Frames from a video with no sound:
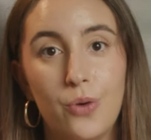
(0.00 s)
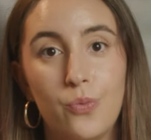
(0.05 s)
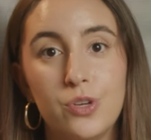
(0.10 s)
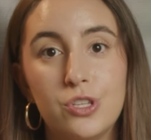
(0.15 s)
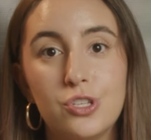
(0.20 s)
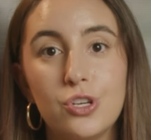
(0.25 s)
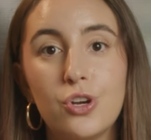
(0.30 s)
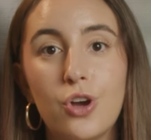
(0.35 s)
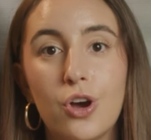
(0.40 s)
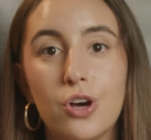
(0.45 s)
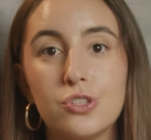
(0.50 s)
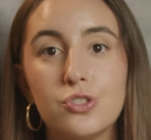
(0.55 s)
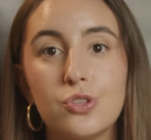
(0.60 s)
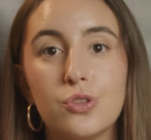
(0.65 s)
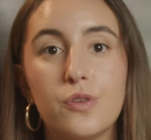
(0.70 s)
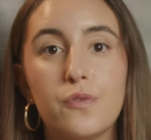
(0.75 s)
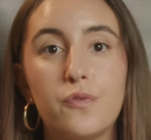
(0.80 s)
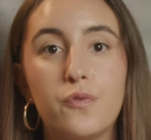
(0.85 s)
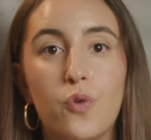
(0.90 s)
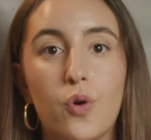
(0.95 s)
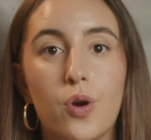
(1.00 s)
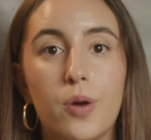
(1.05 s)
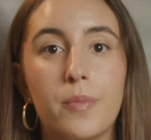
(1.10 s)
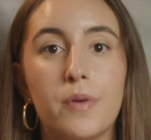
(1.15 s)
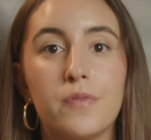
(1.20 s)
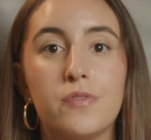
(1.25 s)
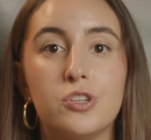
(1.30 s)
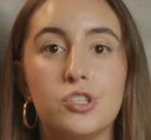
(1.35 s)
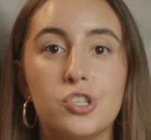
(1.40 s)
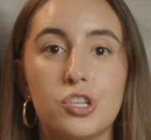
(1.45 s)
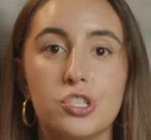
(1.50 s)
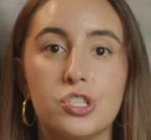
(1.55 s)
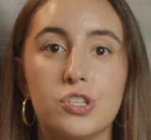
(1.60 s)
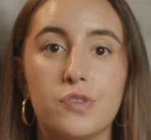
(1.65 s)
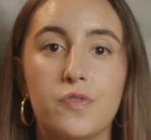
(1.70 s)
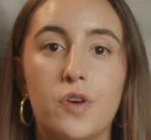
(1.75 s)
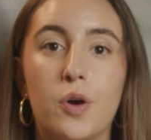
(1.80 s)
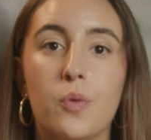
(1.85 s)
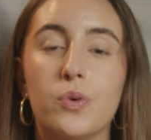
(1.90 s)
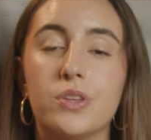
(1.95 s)
We took also the form of the
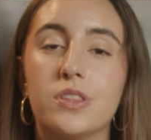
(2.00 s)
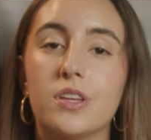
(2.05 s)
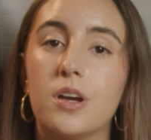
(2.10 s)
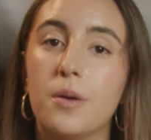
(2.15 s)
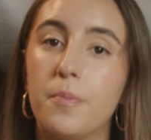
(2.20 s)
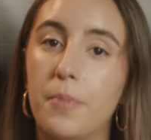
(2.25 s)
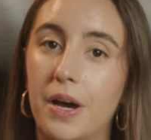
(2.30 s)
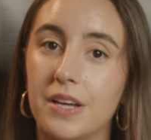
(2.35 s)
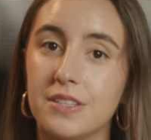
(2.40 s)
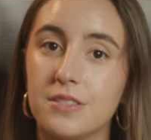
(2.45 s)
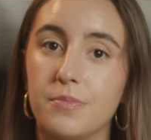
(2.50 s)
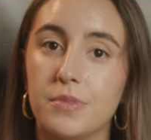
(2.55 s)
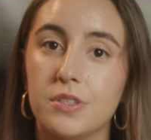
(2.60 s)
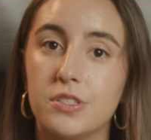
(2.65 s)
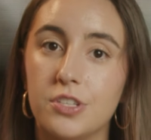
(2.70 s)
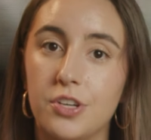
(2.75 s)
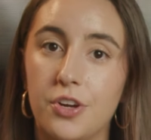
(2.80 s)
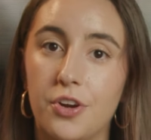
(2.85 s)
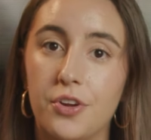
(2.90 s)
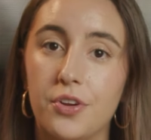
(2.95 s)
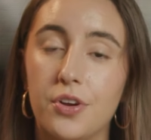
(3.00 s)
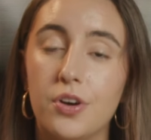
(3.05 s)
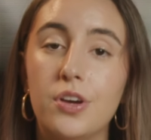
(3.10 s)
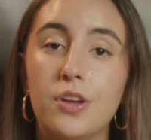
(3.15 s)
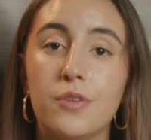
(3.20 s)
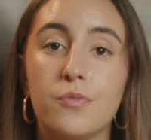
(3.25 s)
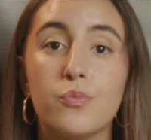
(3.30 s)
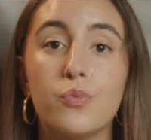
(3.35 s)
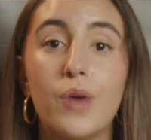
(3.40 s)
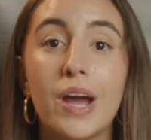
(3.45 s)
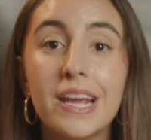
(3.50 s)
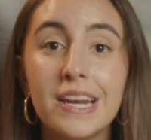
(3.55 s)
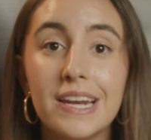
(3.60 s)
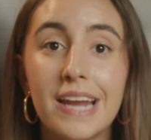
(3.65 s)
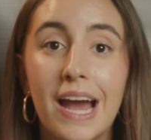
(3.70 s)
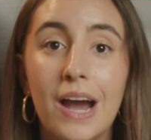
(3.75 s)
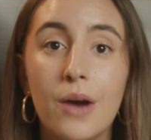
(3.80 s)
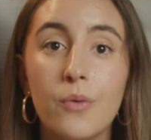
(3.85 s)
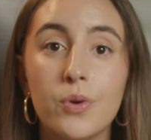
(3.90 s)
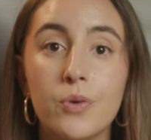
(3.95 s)
gingiva with the composite material, and right
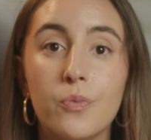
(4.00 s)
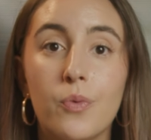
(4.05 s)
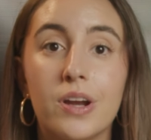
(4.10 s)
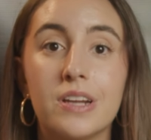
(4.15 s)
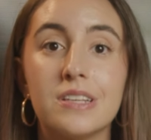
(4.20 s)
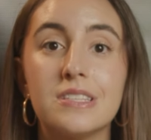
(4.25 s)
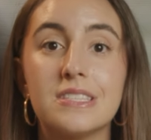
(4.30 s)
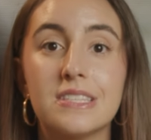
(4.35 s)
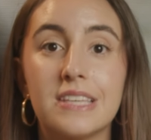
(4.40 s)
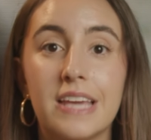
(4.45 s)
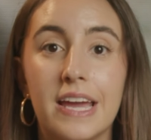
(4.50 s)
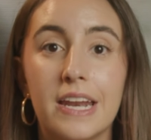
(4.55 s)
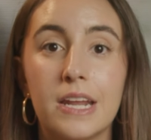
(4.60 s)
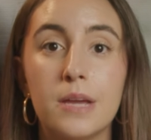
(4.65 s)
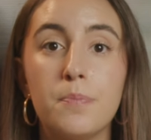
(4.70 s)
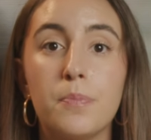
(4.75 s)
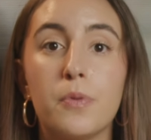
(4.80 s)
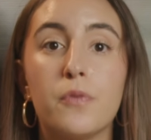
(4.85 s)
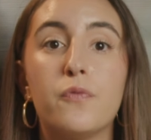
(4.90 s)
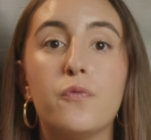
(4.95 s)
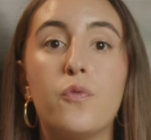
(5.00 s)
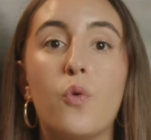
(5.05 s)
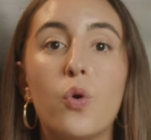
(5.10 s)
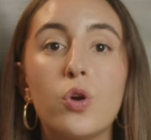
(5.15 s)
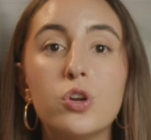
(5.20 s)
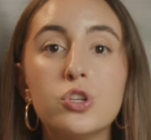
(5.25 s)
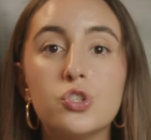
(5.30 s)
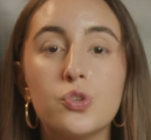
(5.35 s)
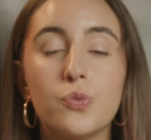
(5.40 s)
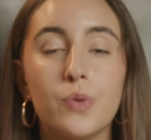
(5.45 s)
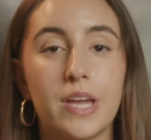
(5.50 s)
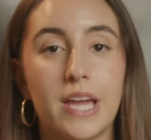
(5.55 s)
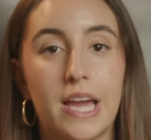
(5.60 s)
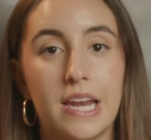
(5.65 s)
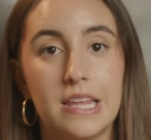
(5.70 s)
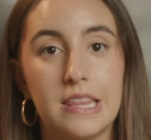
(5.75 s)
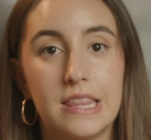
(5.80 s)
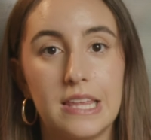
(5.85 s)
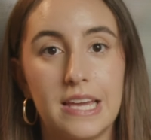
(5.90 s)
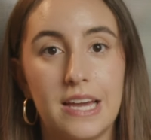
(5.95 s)
now we want to scan it before doing
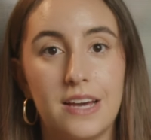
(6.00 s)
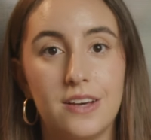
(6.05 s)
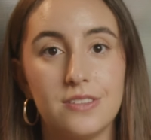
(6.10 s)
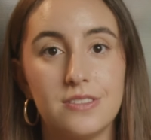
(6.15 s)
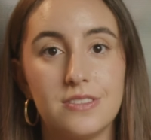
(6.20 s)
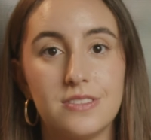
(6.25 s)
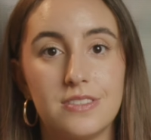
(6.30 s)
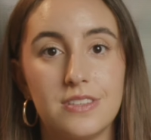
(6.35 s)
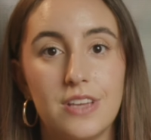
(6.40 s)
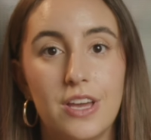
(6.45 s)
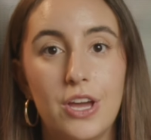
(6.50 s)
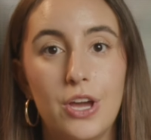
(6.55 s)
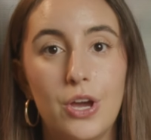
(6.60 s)
anything else.